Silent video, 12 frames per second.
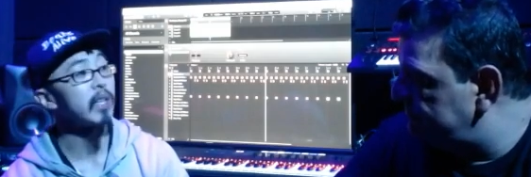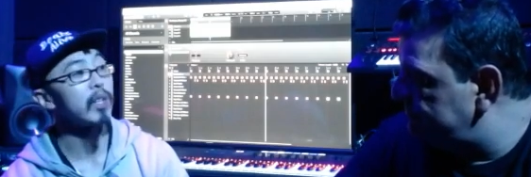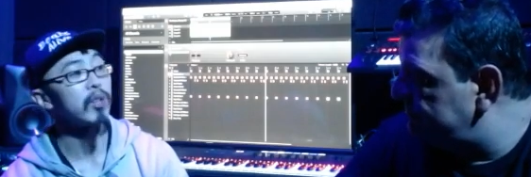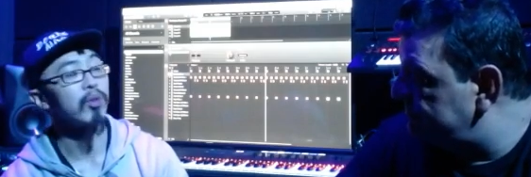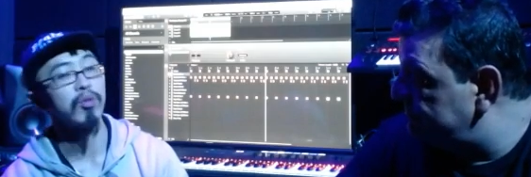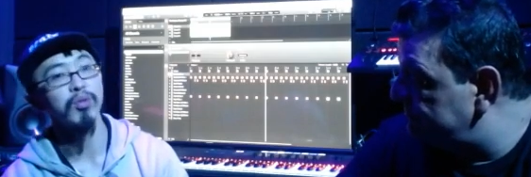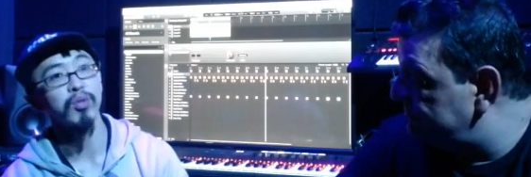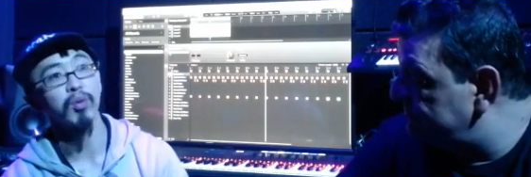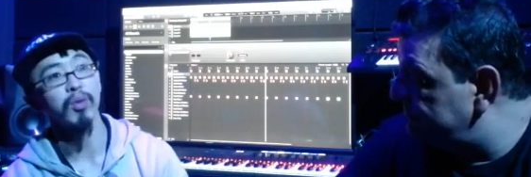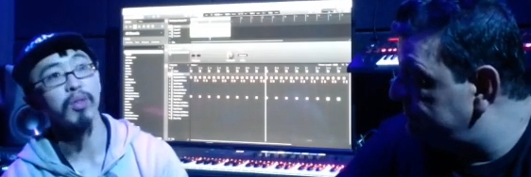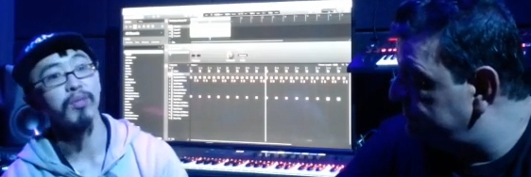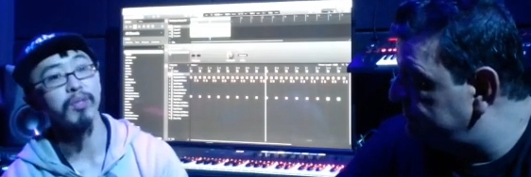Speaker 1: either use
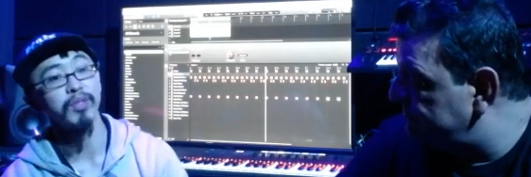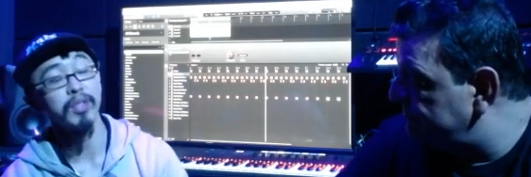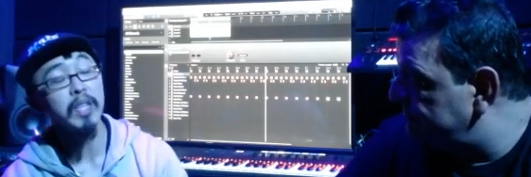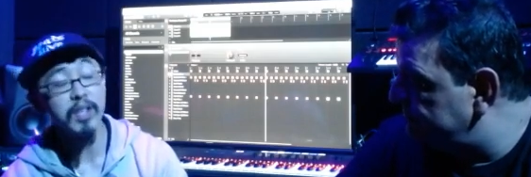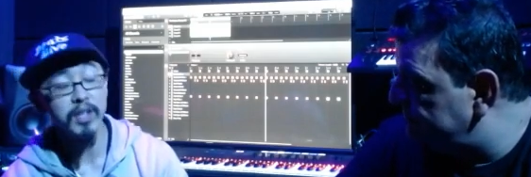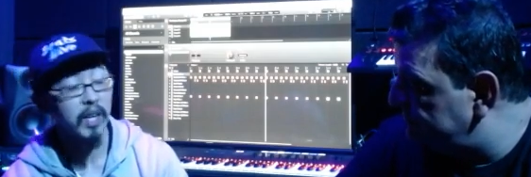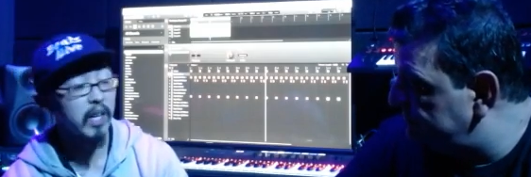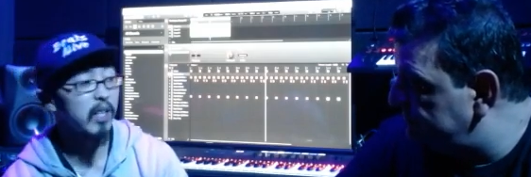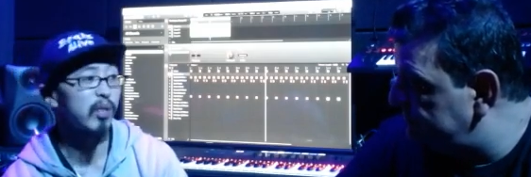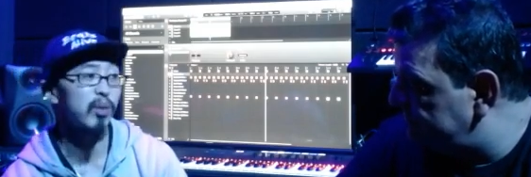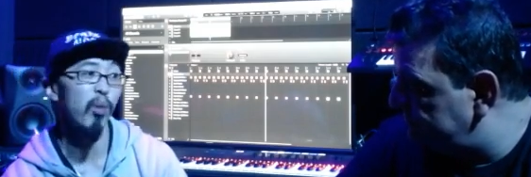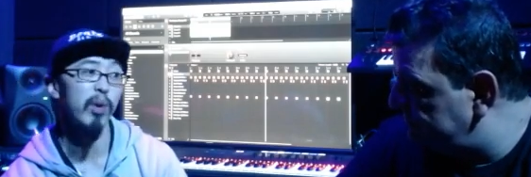sort of
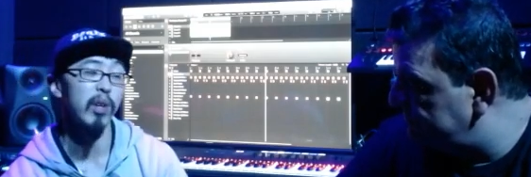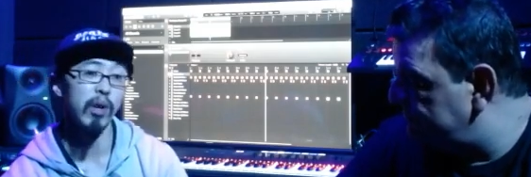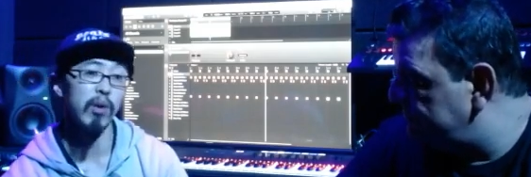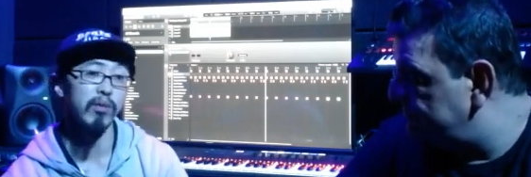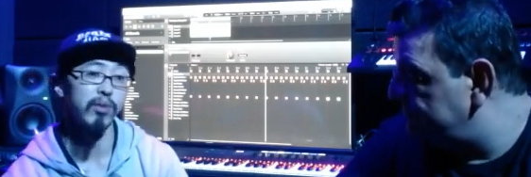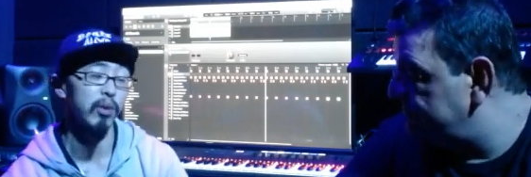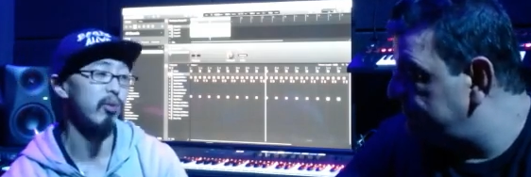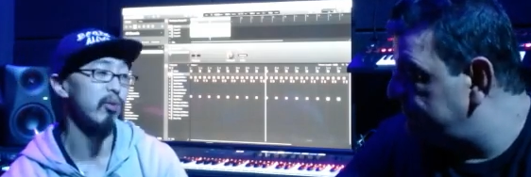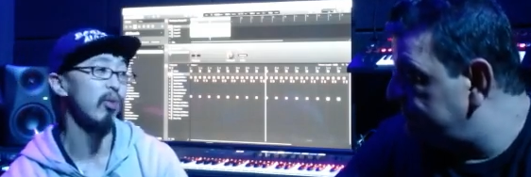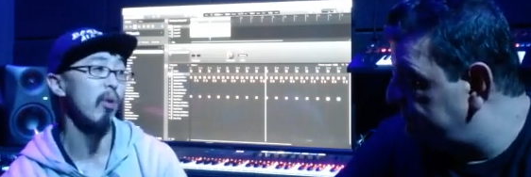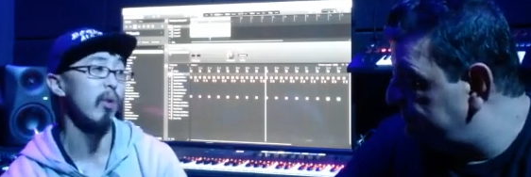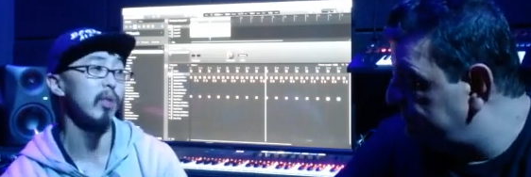CDJs or you can go into
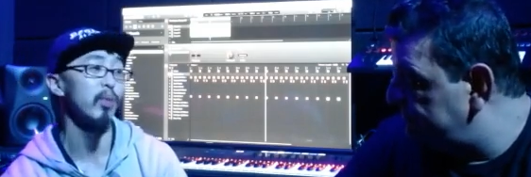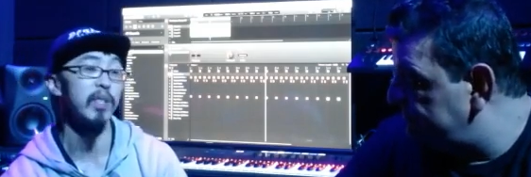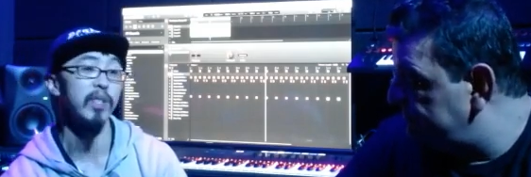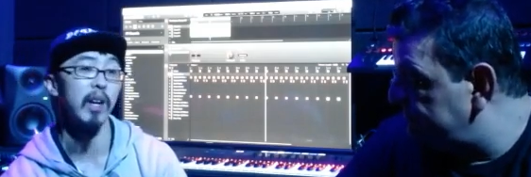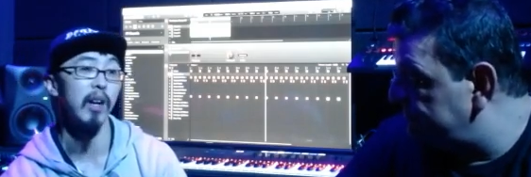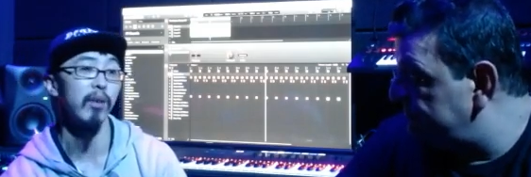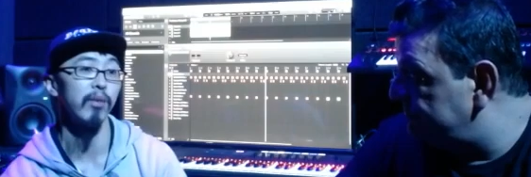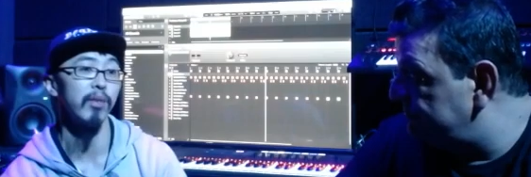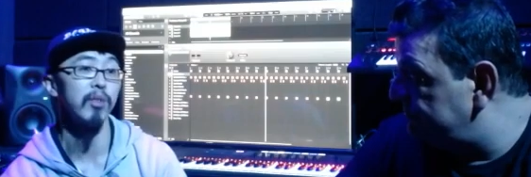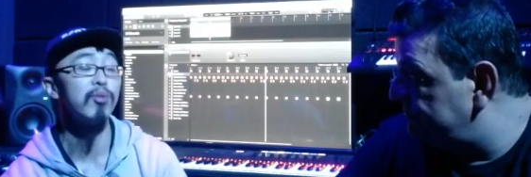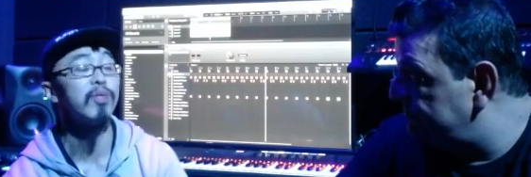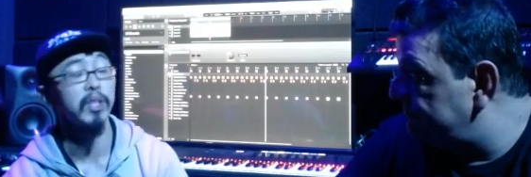controllers, which now the
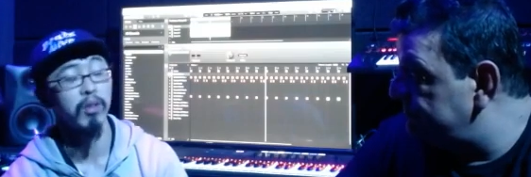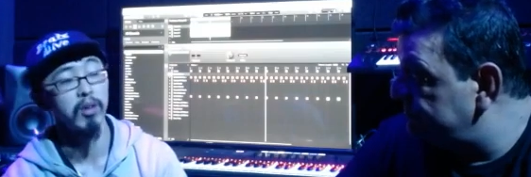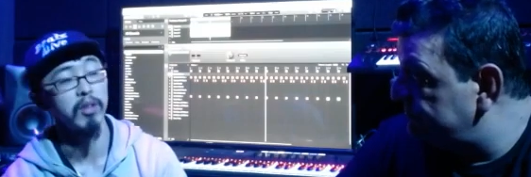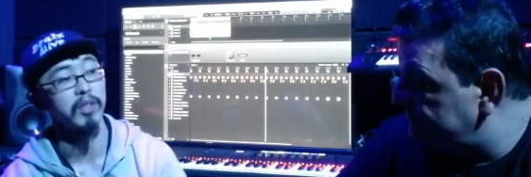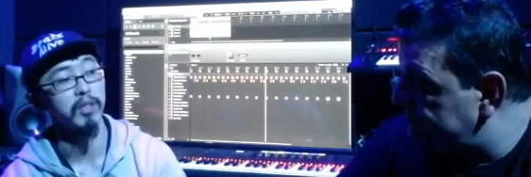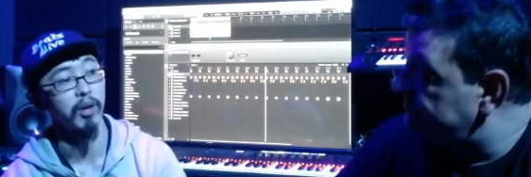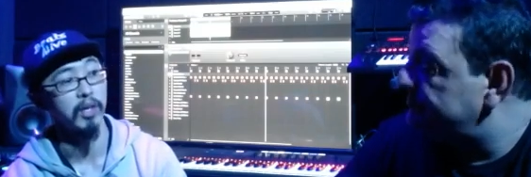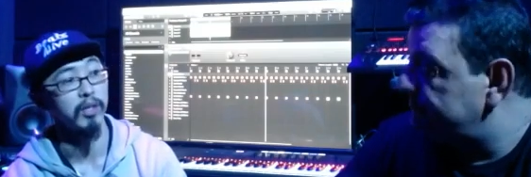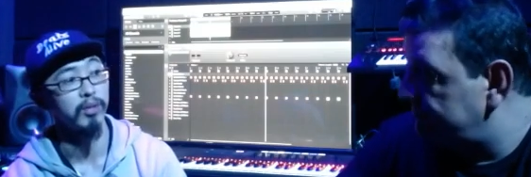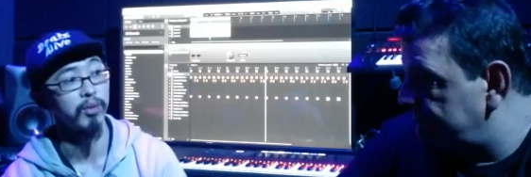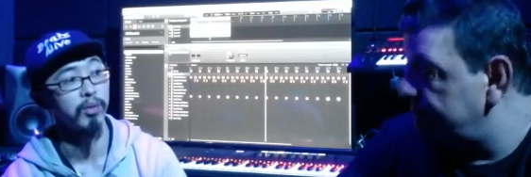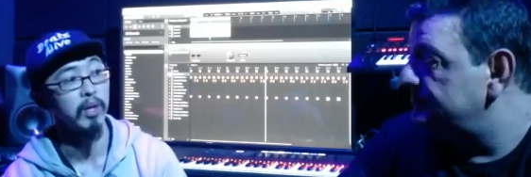new technology is going
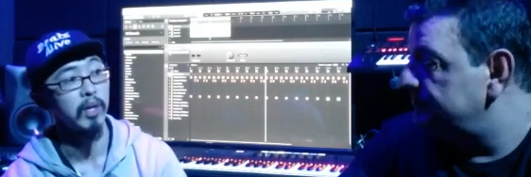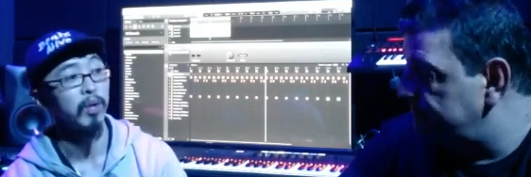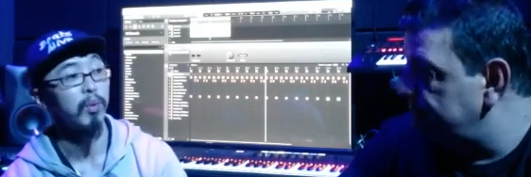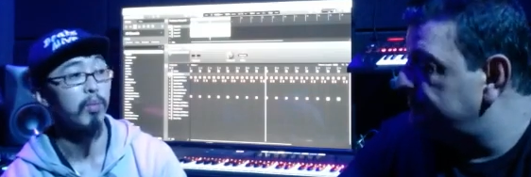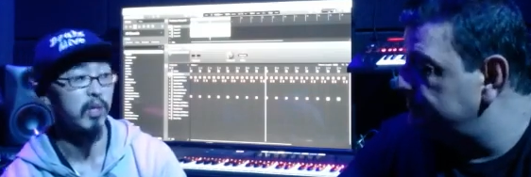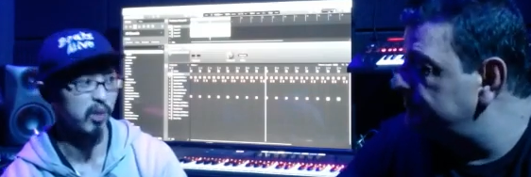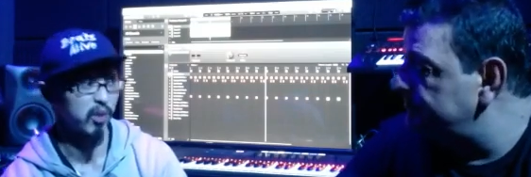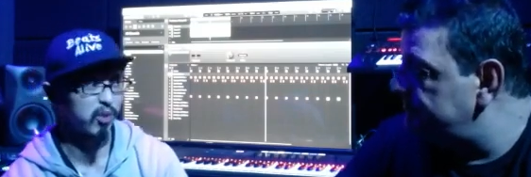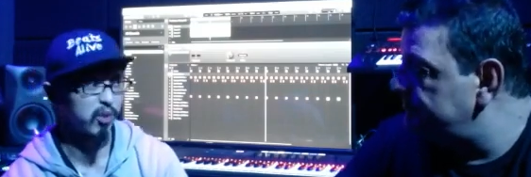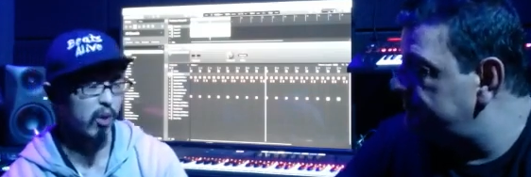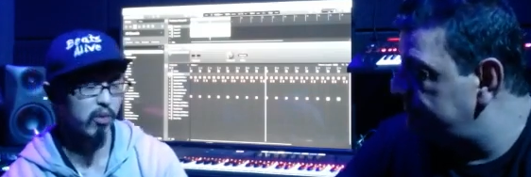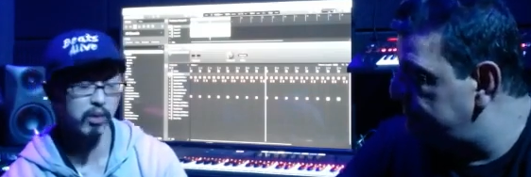into, mm -hmm. which is
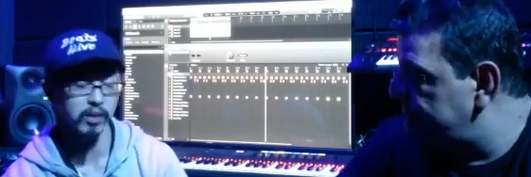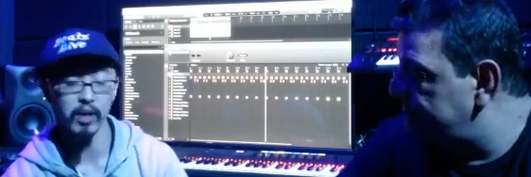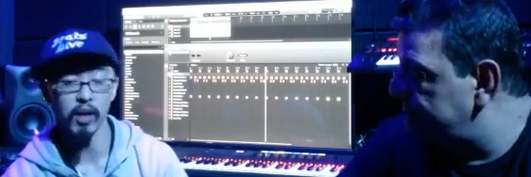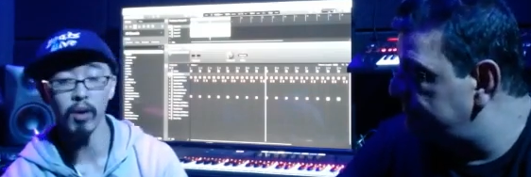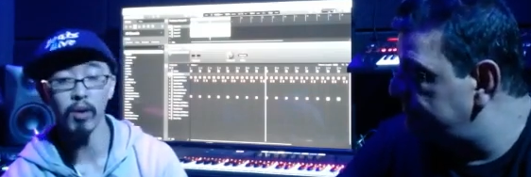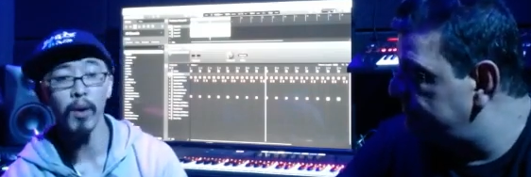controllers now.